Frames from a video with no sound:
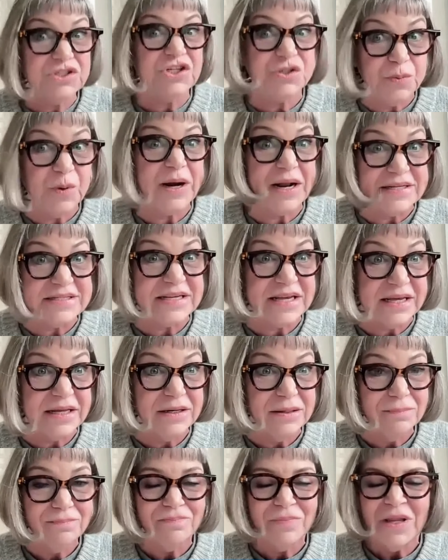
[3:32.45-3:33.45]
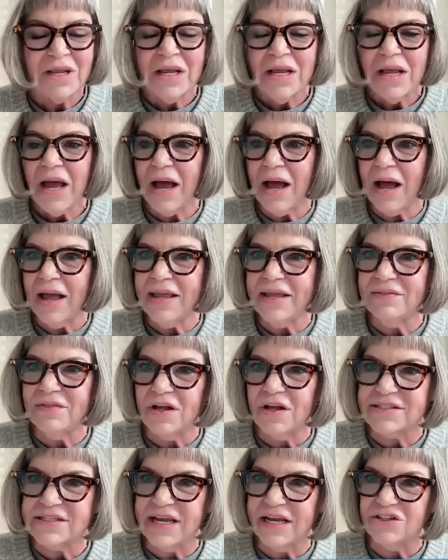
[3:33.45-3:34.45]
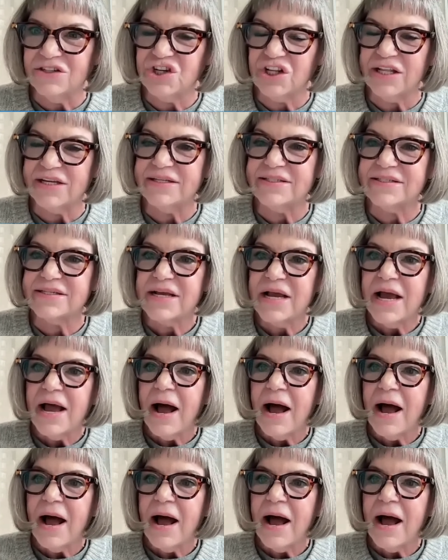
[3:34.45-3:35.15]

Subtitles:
which is what I did in Los Angeles,